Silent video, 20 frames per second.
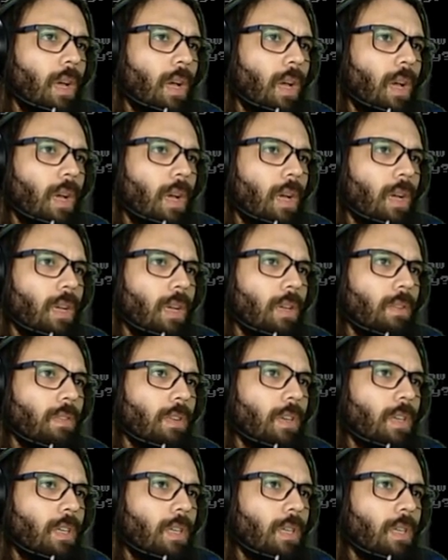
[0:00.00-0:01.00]
I
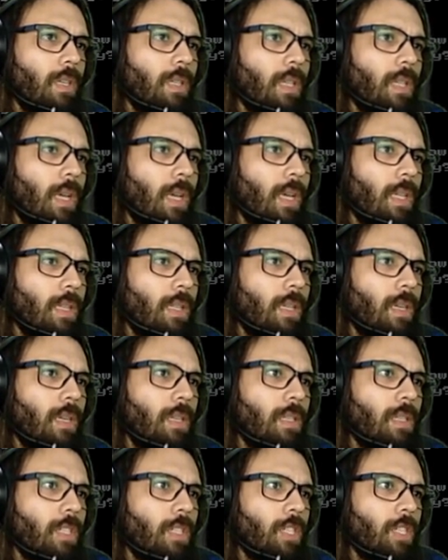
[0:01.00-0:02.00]
heard that there
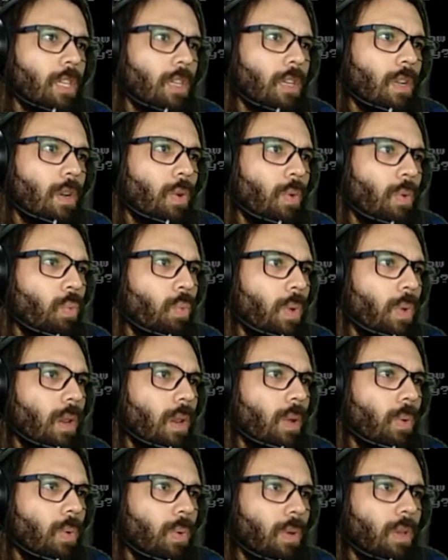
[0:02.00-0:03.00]
is a giant glowing
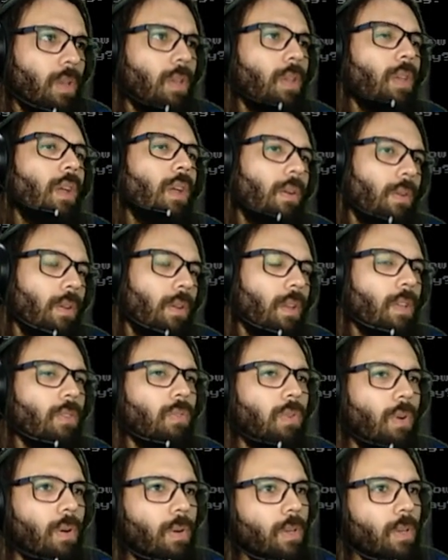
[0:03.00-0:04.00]
willow in Erinnyes
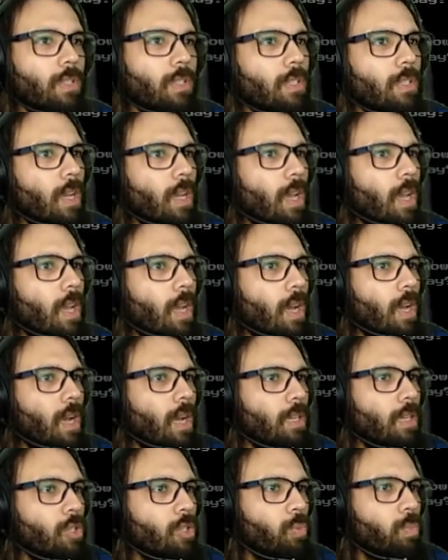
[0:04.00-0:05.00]
Forest.
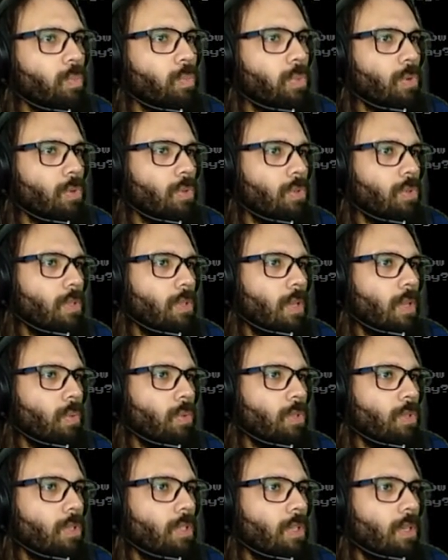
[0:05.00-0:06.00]
I suppose that
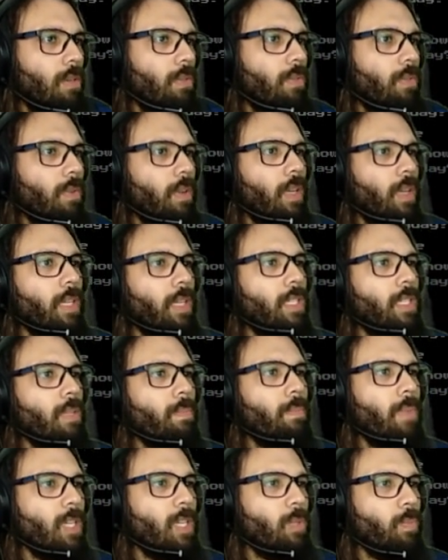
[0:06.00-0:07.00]
will serve as the
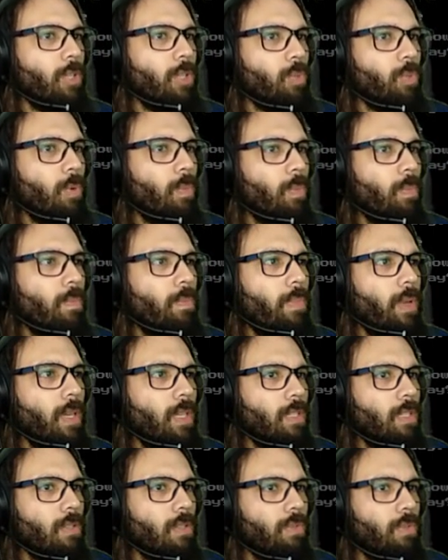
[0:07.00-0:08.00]
best possible
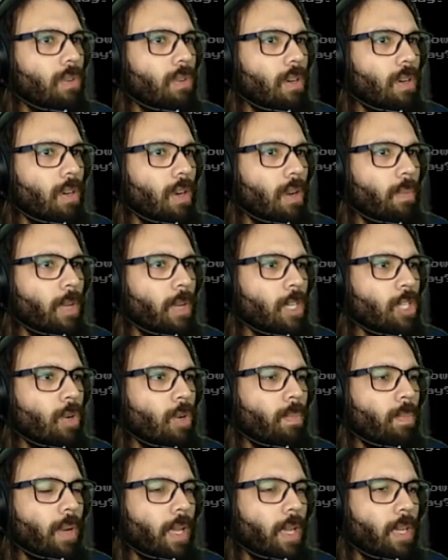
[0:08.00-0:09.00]
basis for a magical
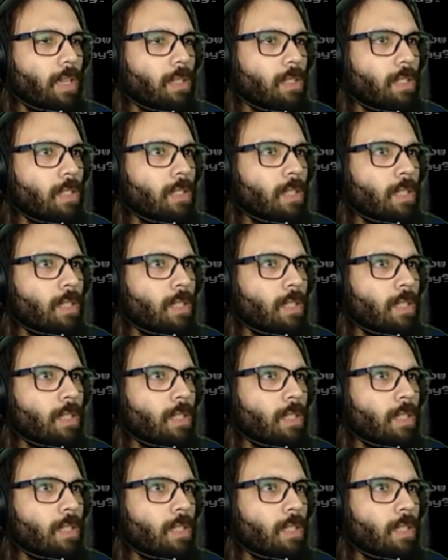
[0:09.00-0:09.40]
plant.